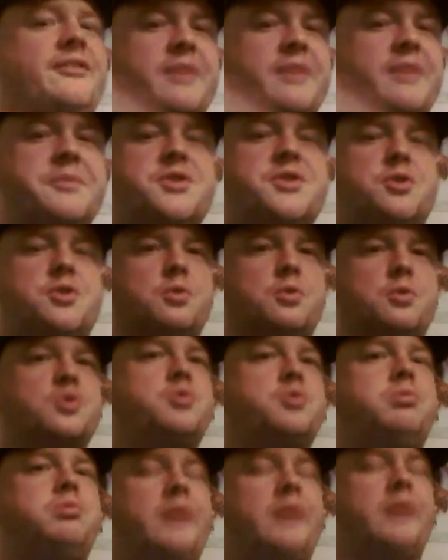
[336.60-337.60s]
film
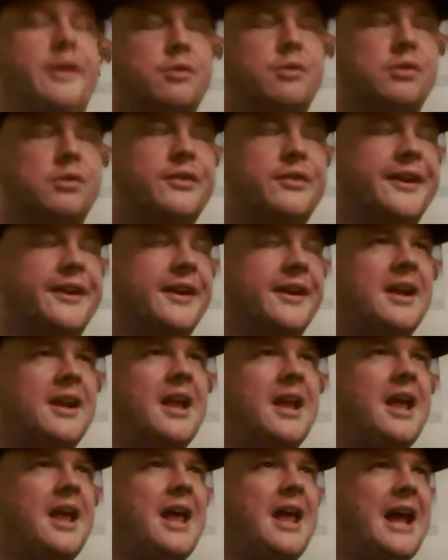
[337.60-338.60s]
score's playing over it,
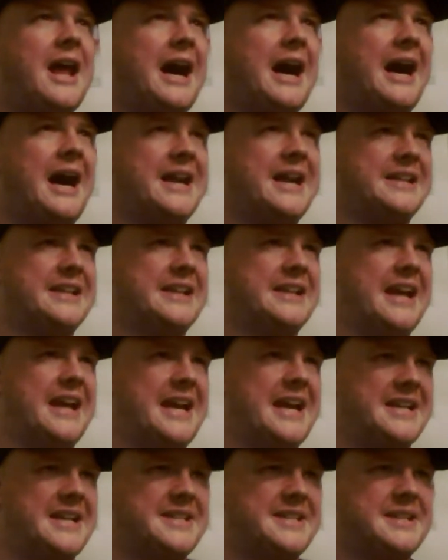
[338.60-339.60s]
and
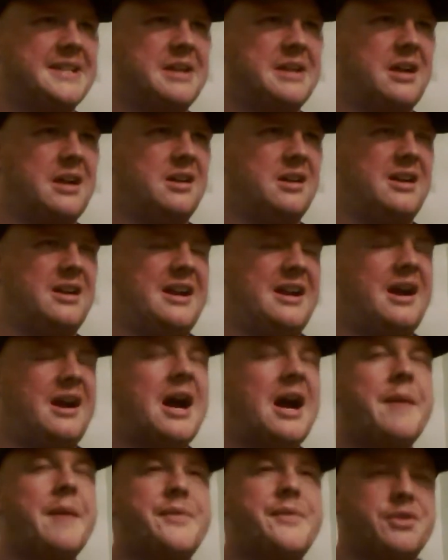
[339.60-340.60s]
it's
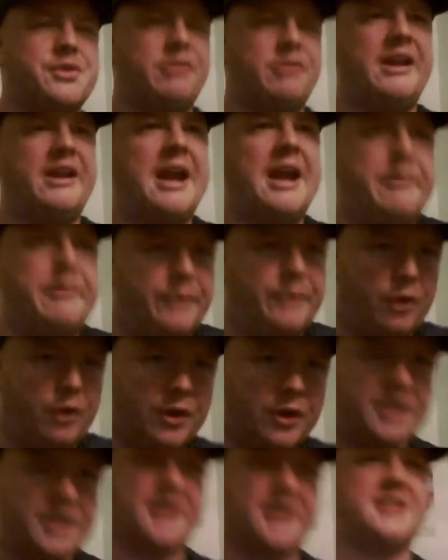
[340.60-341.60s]
absolutely
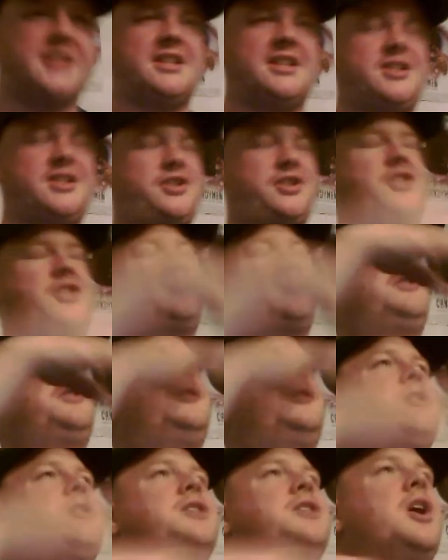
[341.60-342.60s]
hypnotic as he's just
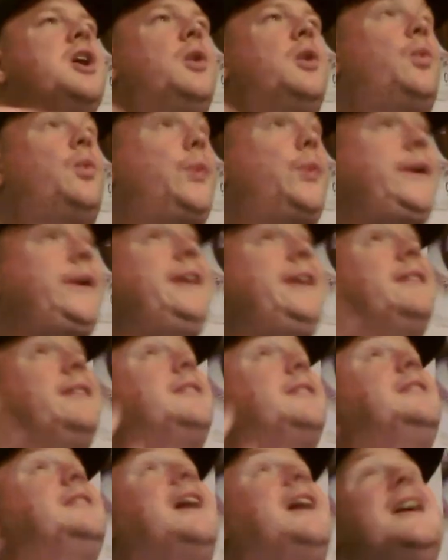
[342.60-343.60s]
doing this
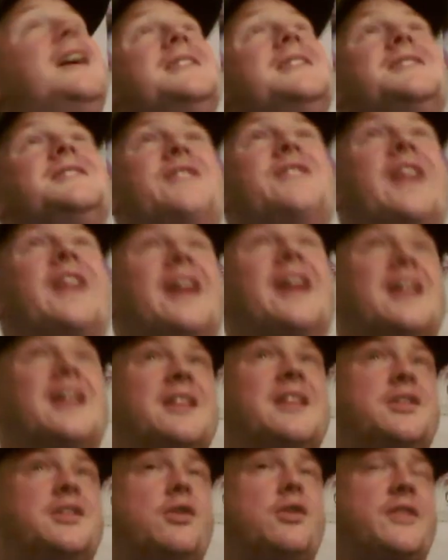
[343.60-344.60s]
weird dance thing,
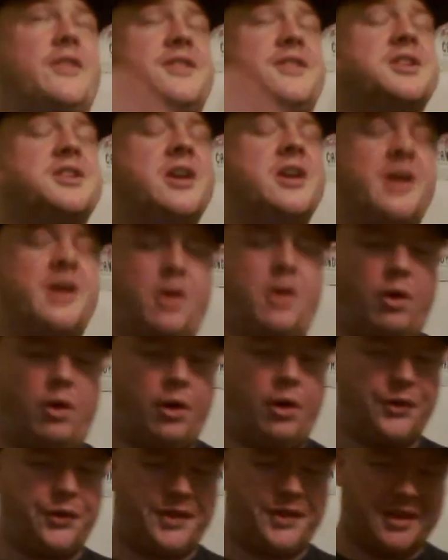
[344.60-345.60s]
and you got this
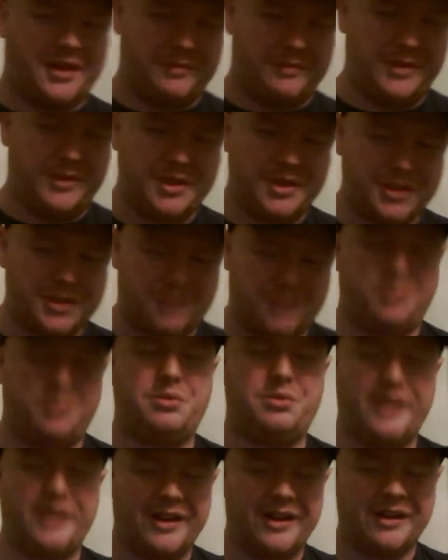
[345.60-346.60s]
haunting music
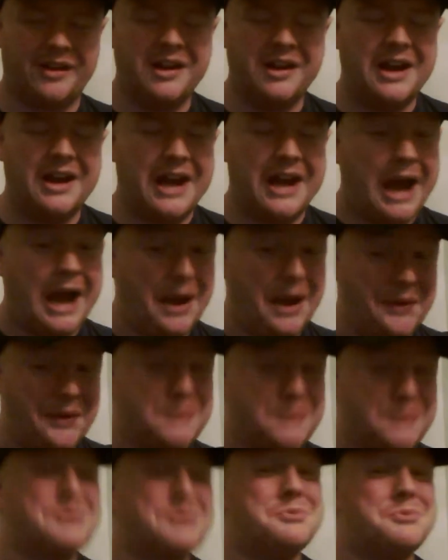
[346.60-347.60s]
playing,
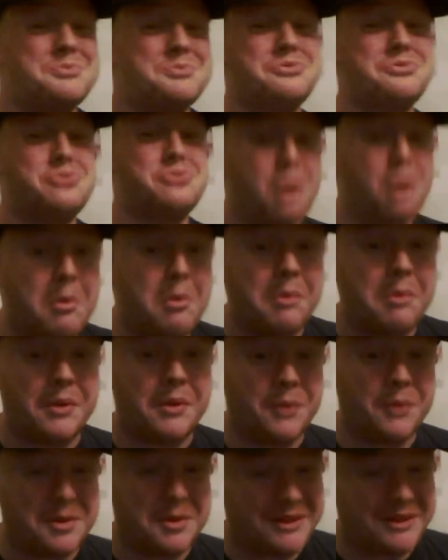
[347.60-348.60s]
and it was
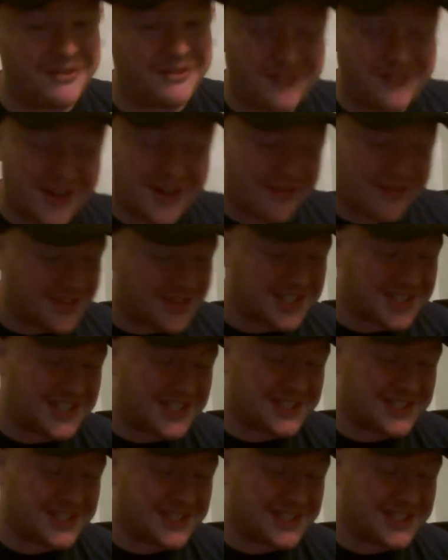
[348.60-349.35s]
probably one of my favourite